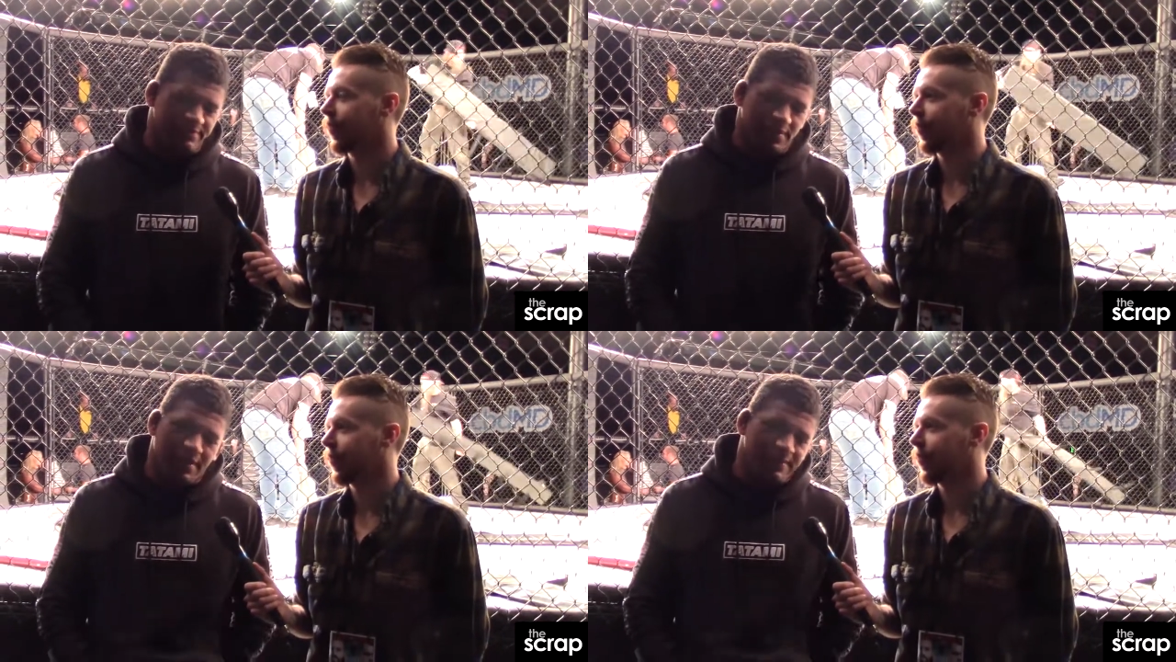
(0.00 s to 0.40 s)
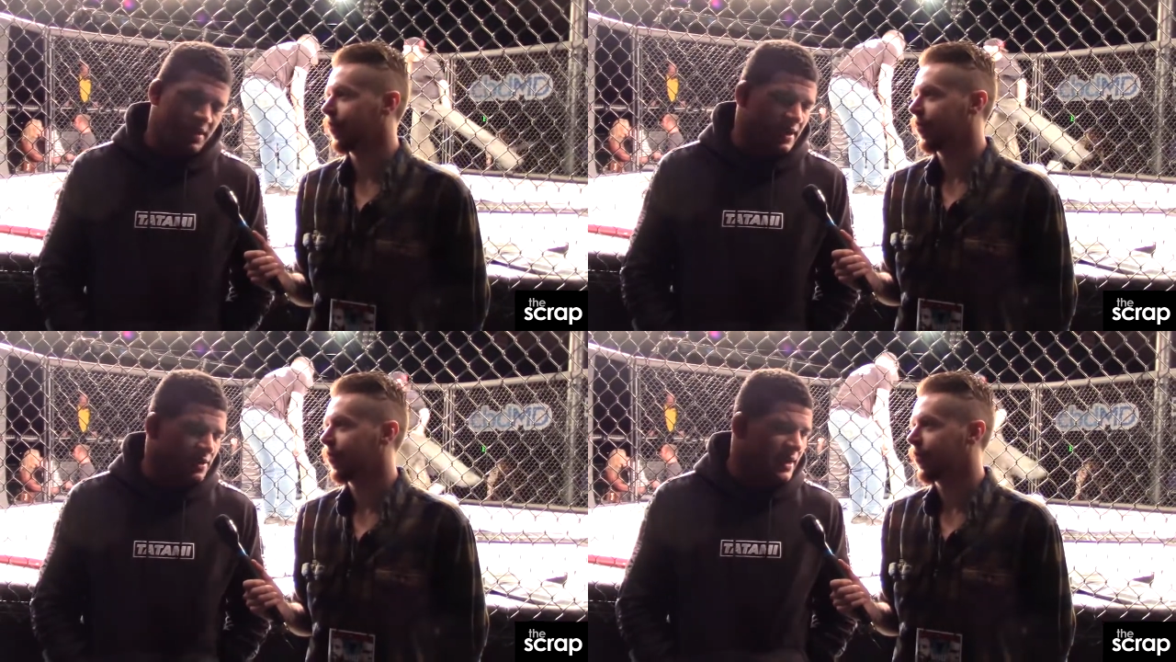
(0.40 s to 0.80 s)
Speaker 1: I mean,
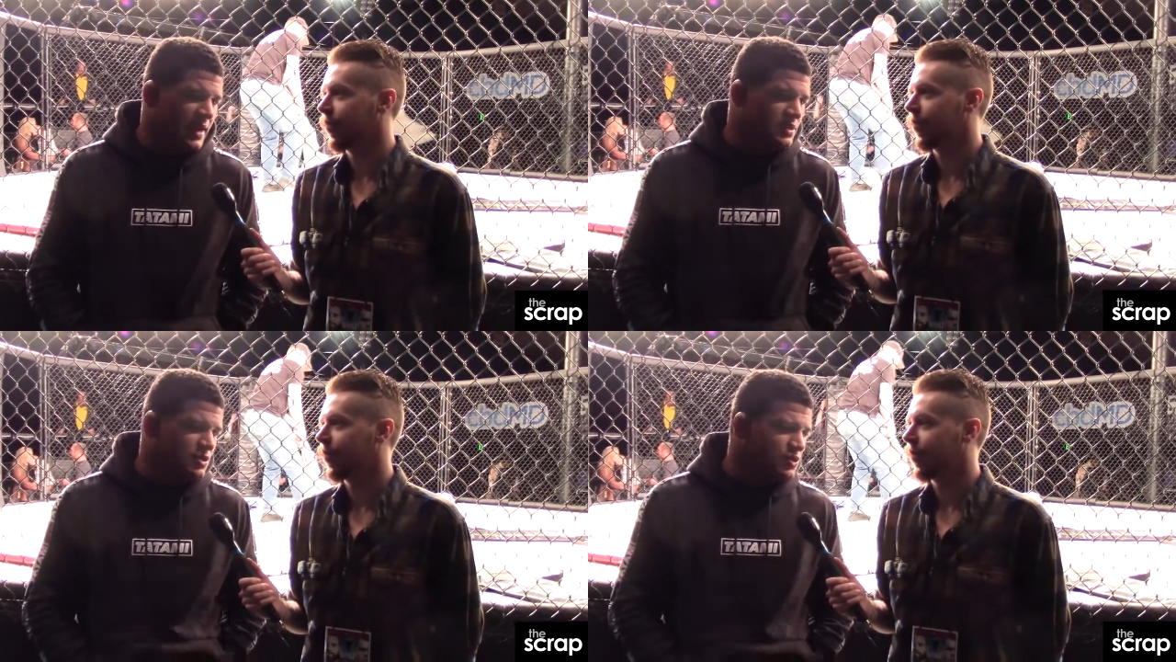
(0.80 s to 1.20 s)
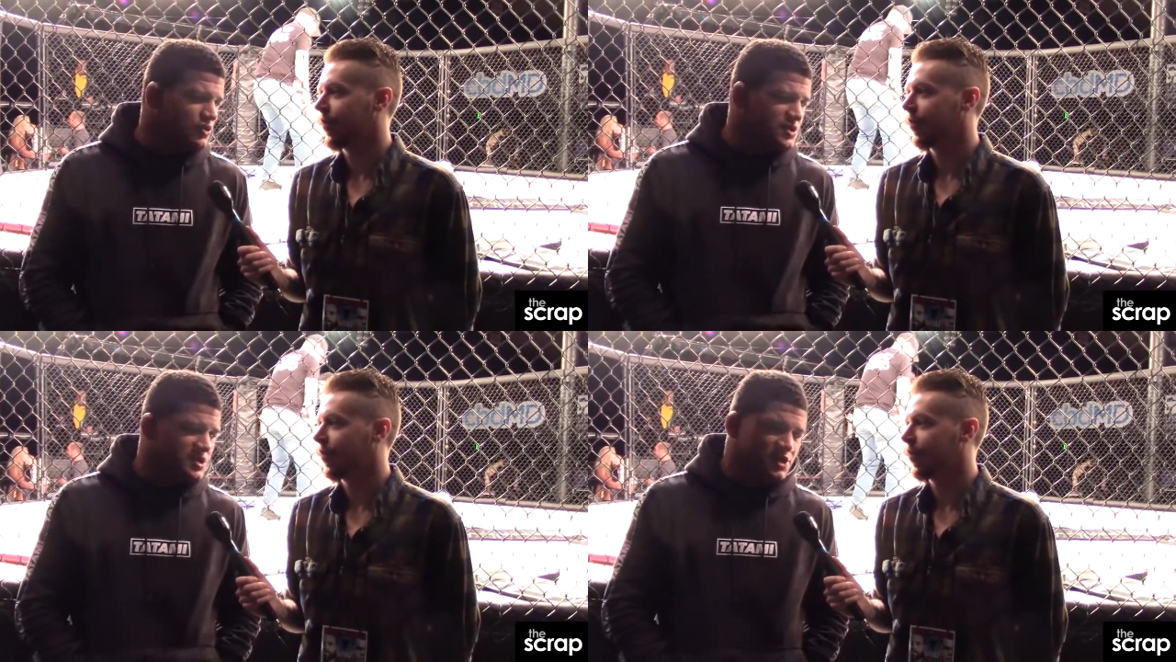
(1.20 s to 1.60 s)
I hate to
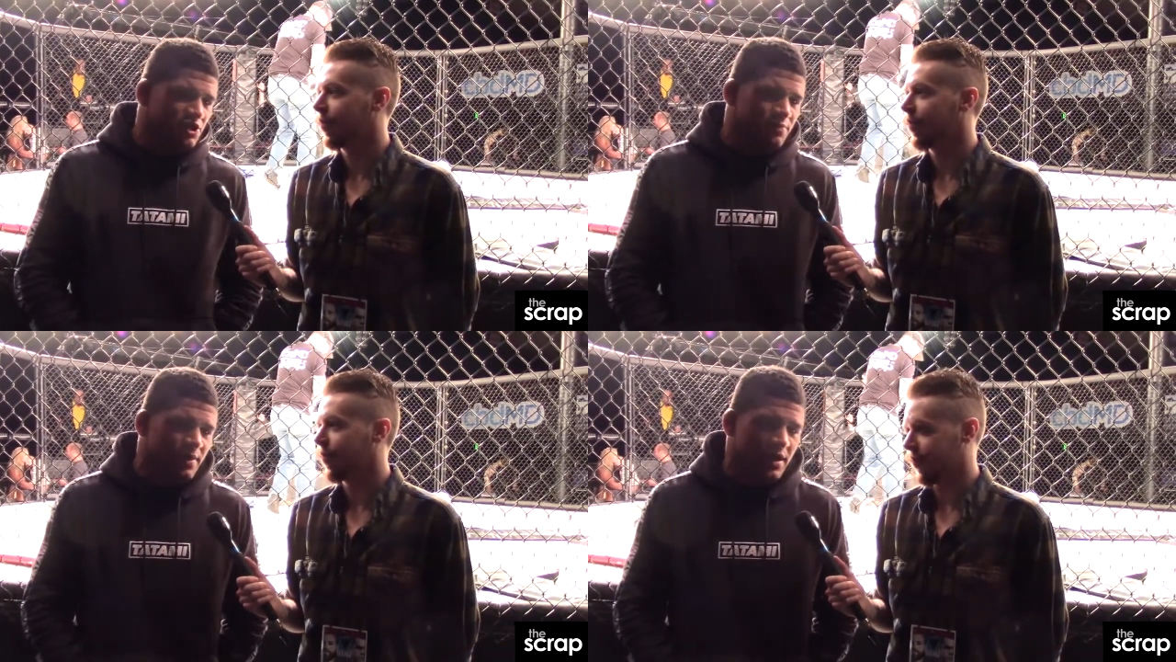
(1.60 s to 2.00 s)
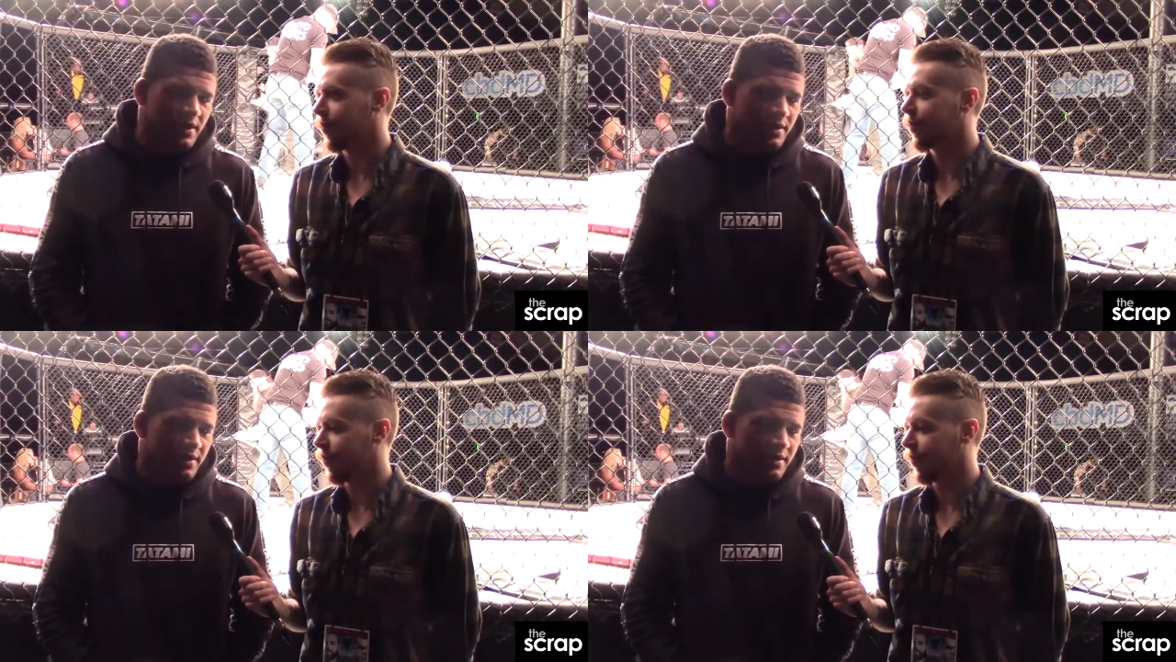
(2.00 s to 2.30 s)
lose still, but